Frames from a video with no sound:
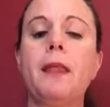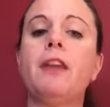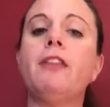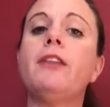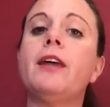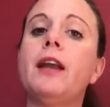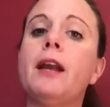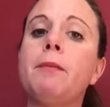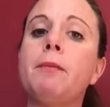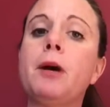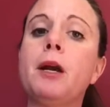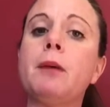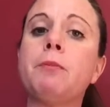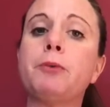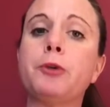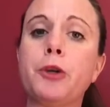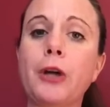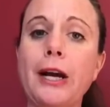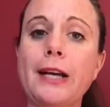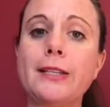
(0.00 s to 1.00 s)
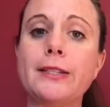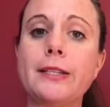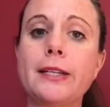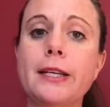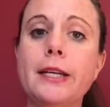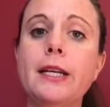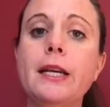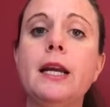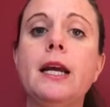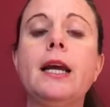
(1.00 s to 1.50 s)
Then I'm going to press
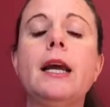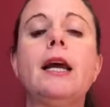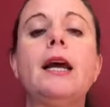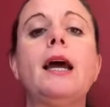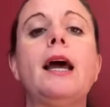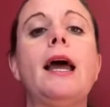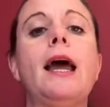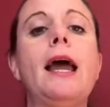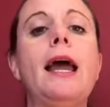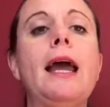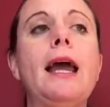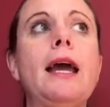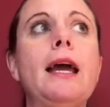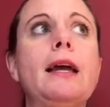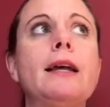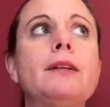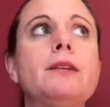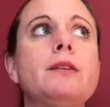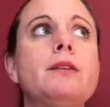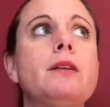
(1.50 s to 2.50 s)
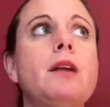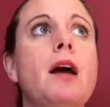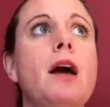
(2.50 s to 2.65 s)
it and